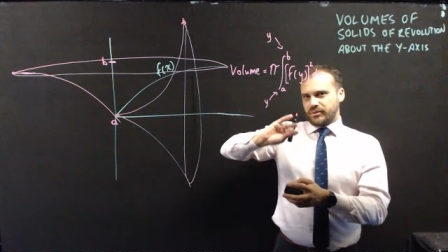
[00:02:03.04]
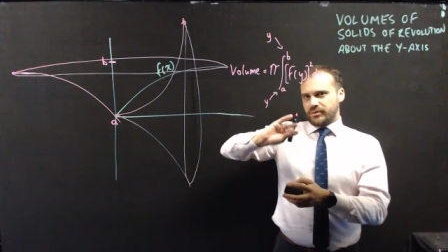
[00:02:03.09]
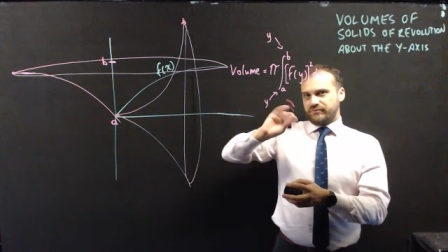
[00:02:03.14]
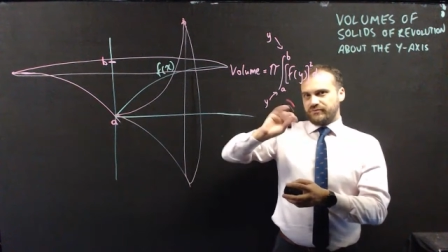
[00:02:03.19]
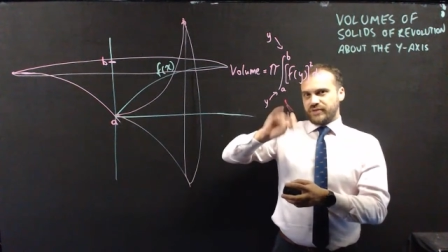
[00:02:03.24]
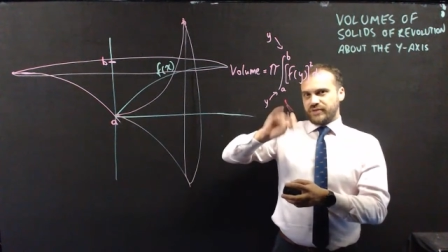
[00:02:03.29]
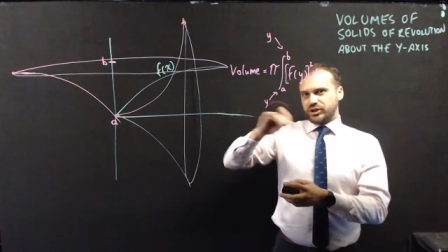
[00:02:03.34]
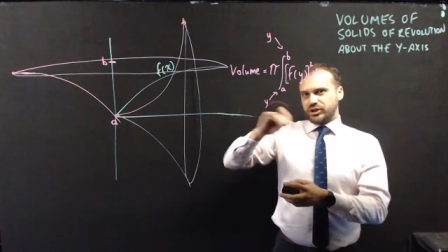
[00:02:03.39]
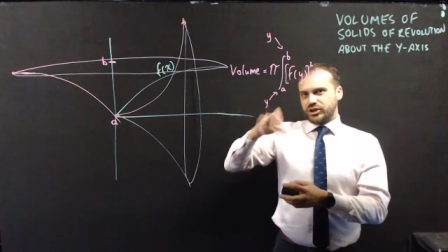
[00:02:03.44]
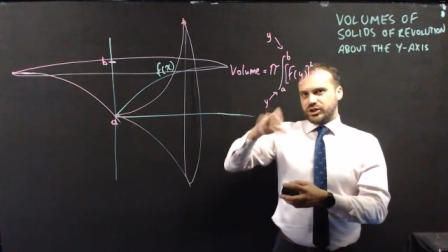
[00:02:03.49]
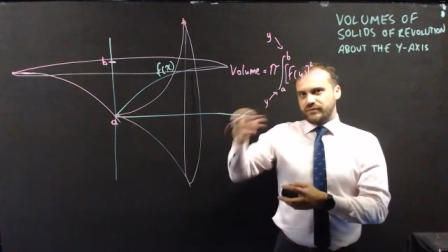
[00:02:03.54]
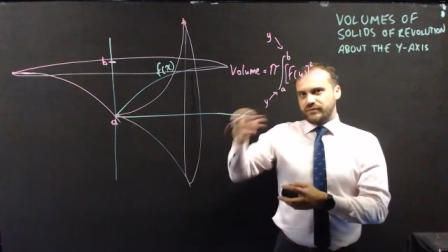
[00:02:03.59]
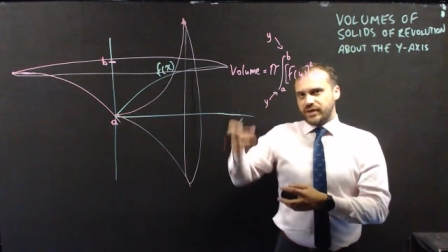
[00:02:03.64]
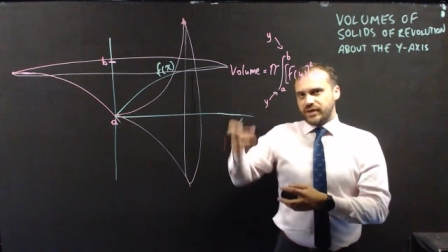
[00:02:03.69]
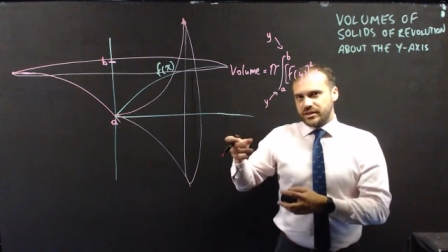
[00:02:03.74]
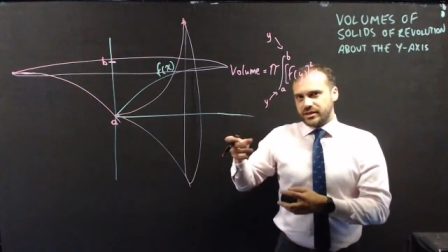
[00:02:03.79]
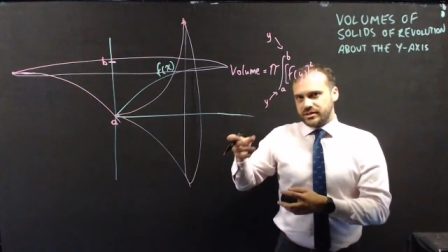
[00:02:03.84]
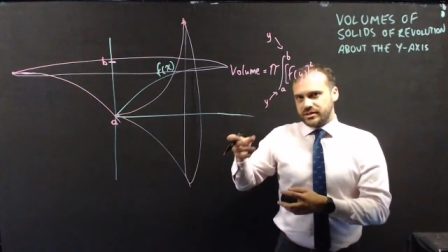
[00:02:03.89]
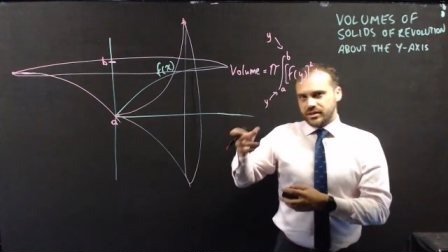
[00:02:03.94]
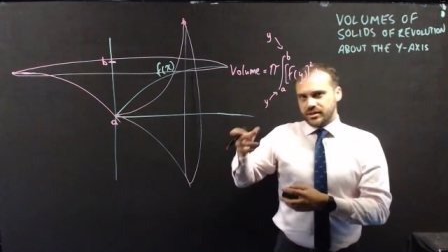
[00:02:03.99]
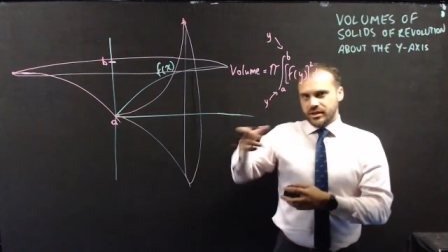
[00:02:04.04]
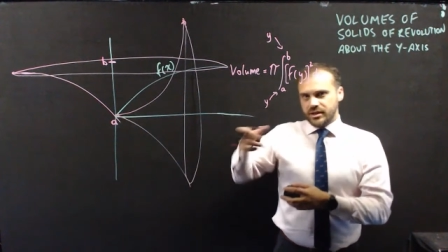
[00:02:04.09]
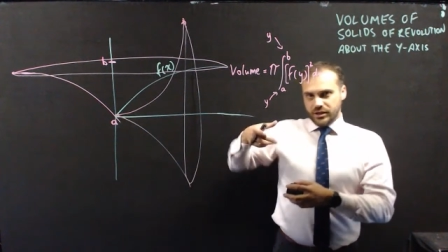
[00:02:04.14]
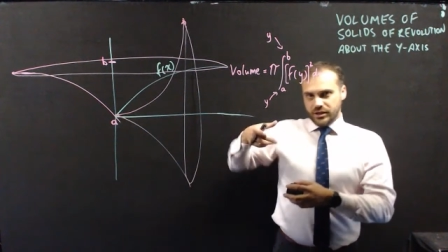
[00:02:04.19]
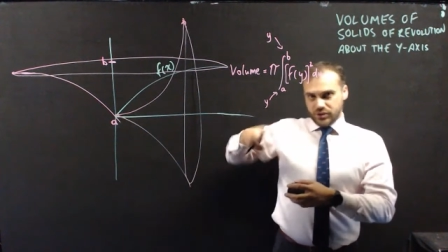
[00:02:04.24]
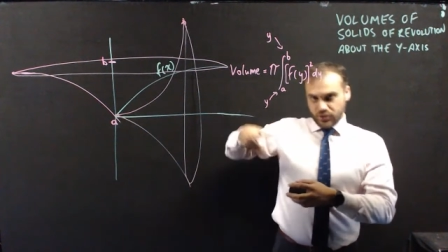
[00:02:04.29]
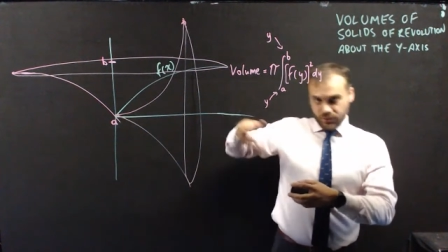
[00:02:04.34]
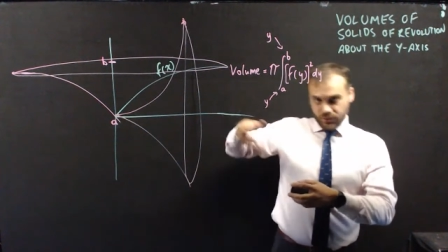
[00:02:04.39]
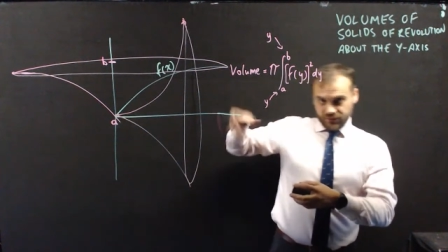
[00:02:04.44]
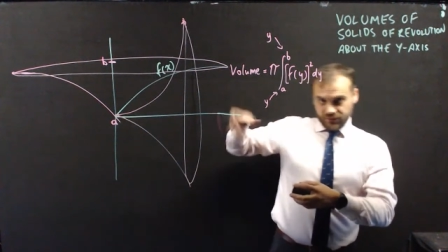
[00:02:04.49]
a function of x
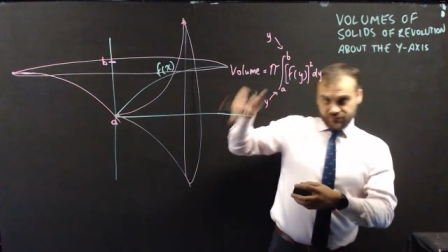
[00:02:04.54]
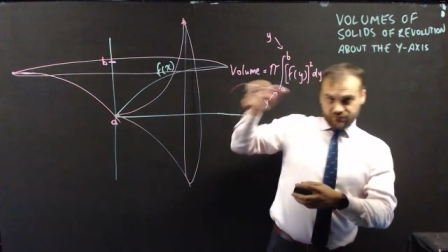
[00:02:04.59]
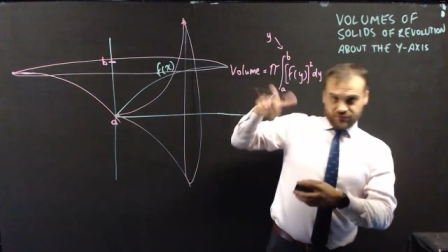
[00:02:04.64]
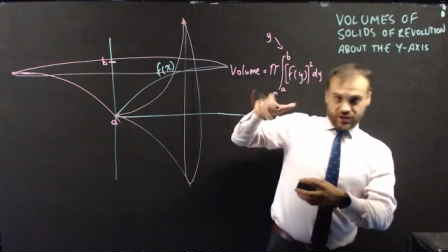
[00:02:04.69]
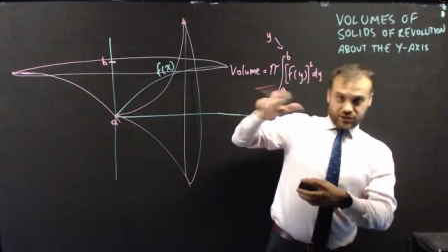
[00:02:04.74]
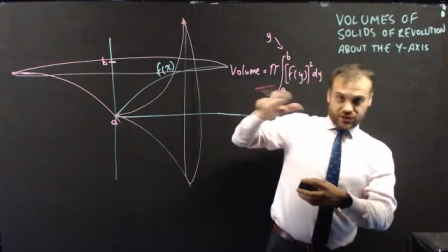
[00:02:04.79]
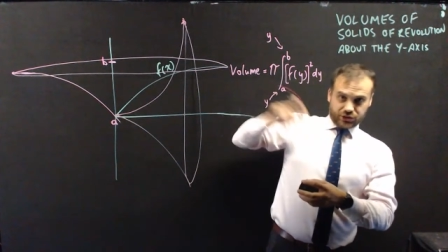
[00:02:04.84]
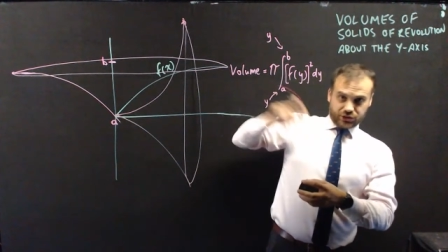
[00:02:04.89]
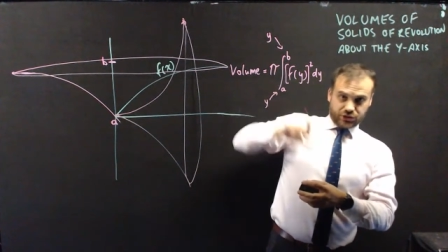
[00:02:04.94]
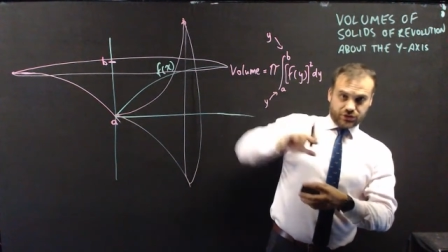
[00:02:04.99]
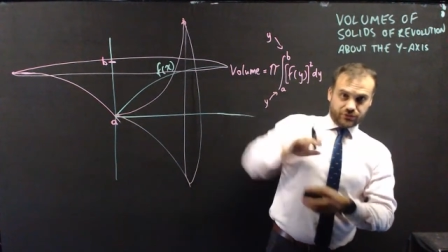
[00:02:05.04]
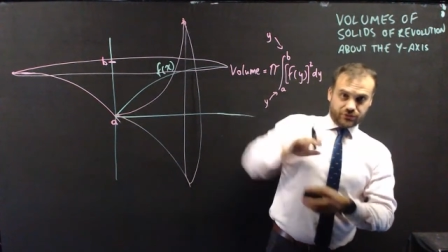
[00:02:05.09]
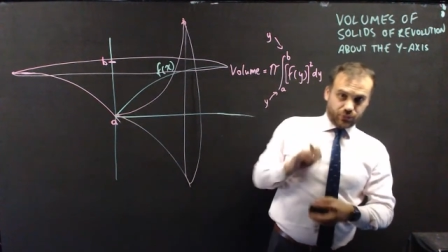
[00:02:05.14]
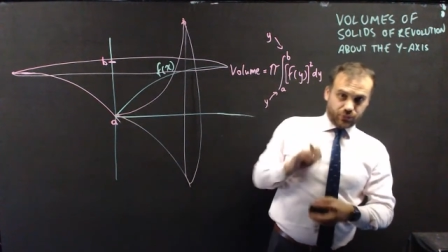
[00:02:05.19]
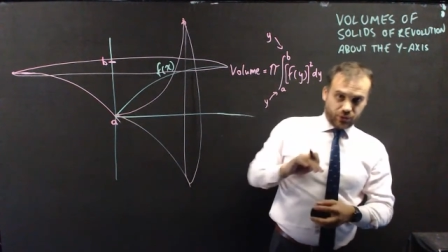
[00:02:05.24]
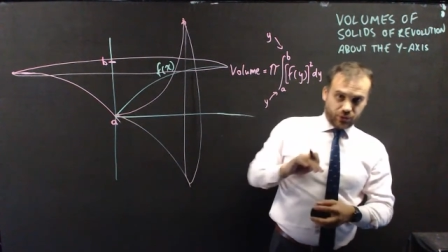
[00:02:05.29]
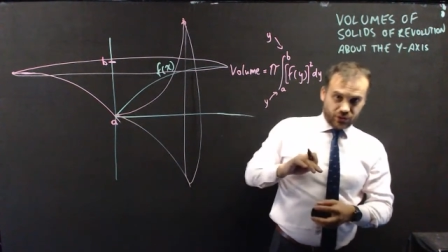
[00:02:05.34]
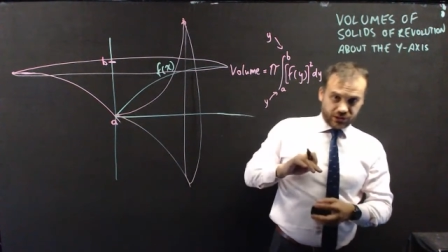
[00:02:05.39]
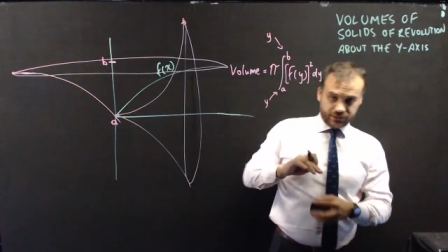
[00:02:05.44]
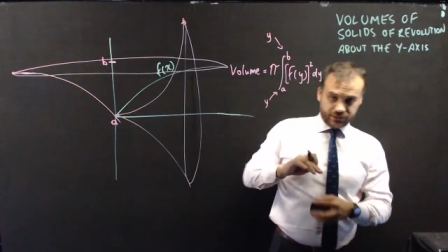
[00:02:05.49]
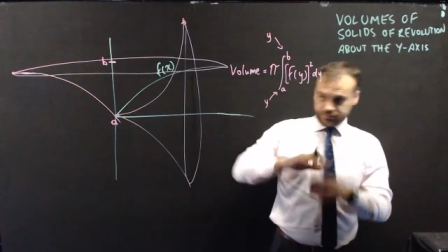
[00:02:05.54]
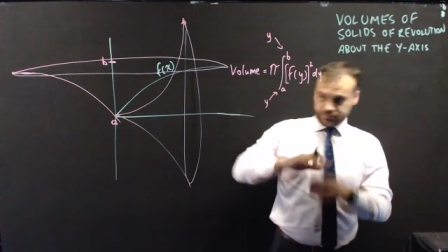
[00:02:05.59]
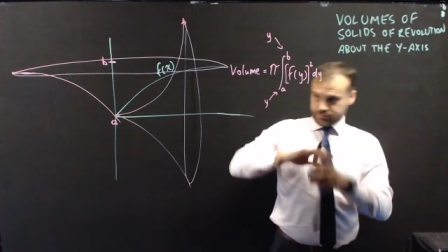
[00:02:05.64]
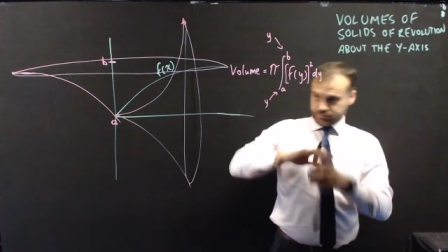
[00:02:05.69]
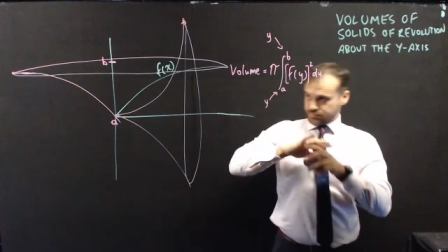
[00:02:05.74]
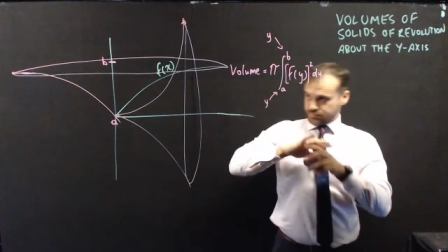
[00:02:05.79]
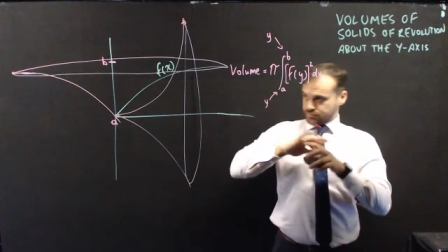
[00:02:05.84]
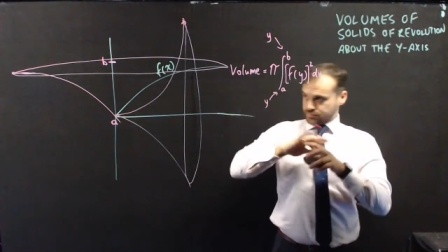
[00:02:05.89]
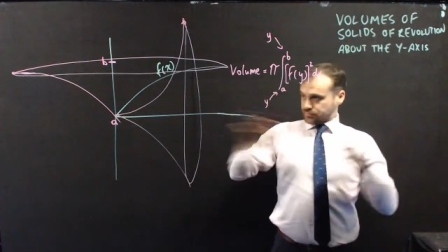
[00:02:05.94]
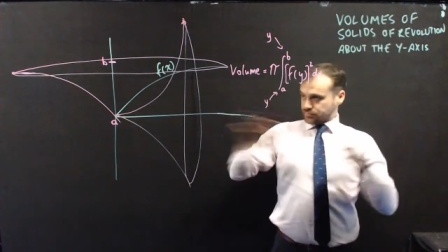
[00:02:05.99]
to a function of y.
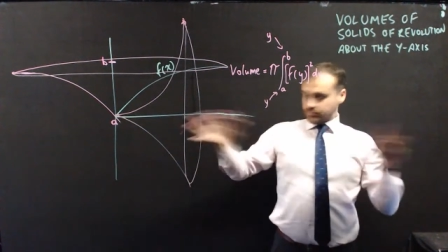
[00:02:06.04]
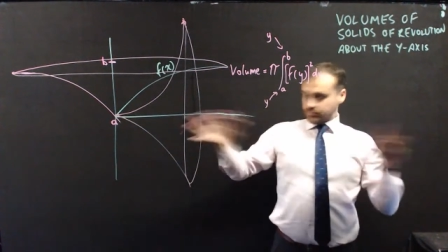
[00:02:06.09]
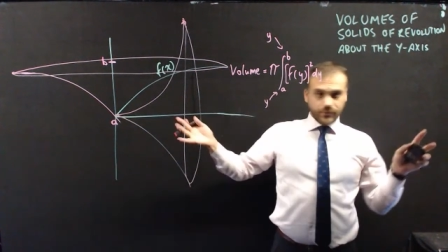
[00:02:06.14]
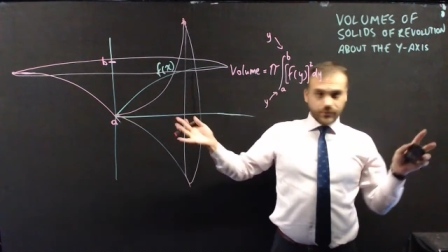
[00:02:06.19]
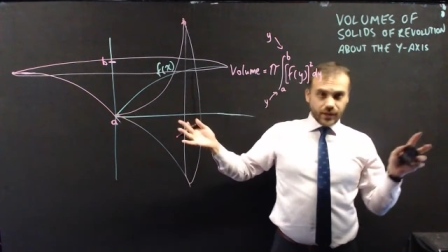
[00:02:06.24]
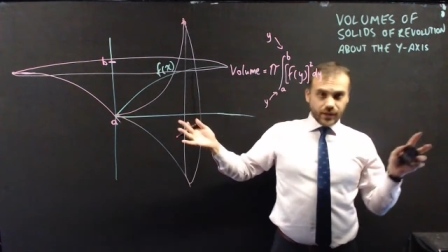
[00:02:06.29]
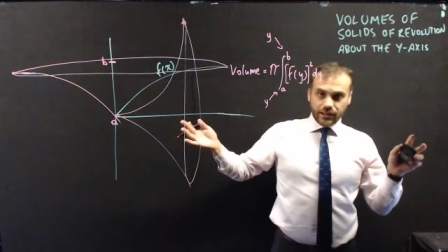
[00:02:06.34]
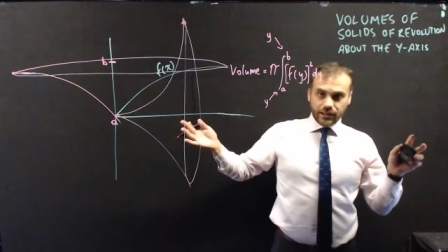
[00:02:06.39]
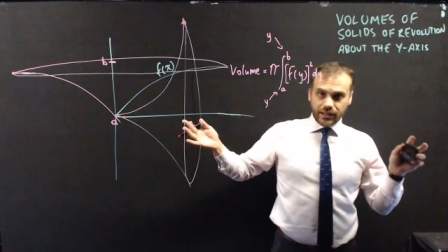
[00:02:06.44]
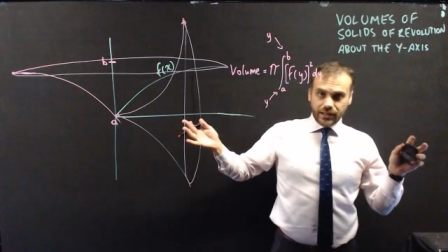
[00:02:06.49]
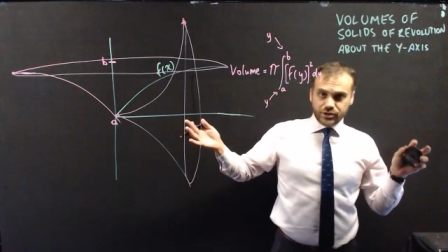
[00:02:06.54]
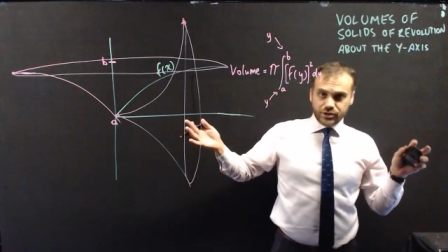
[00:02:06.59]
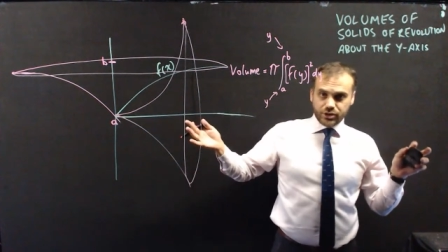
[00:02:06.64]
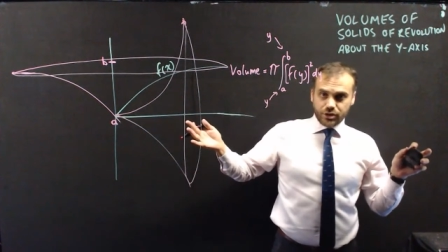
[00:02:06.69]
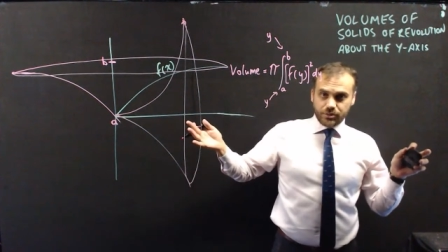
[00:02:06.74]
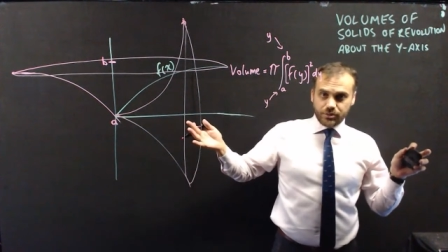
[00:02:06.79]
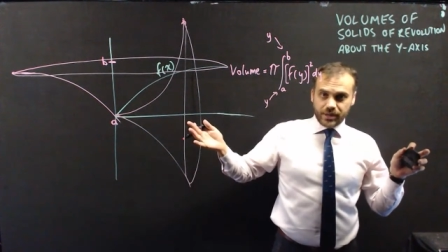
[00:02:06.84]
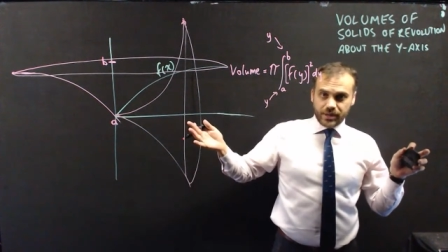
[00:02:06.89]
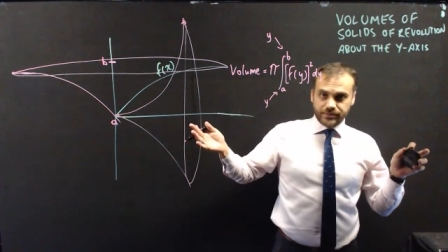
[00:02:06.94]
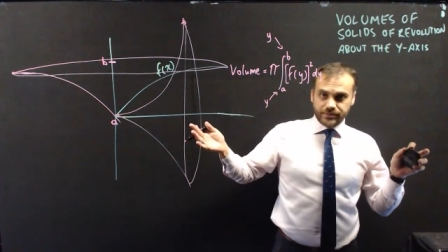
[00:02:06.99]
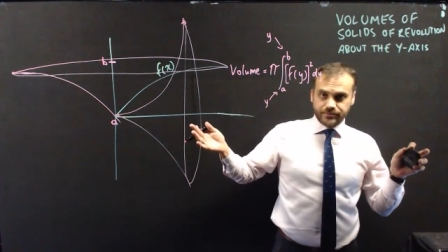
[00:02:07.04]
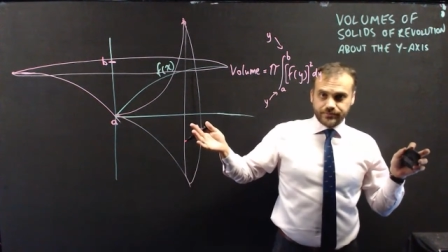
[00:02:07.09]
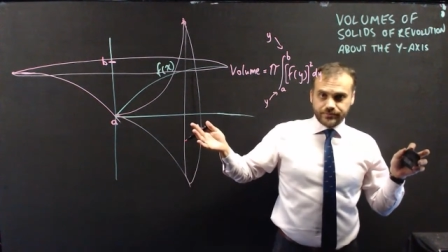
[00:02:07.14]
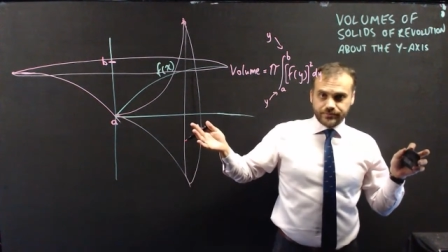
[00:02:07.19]
Let's do one.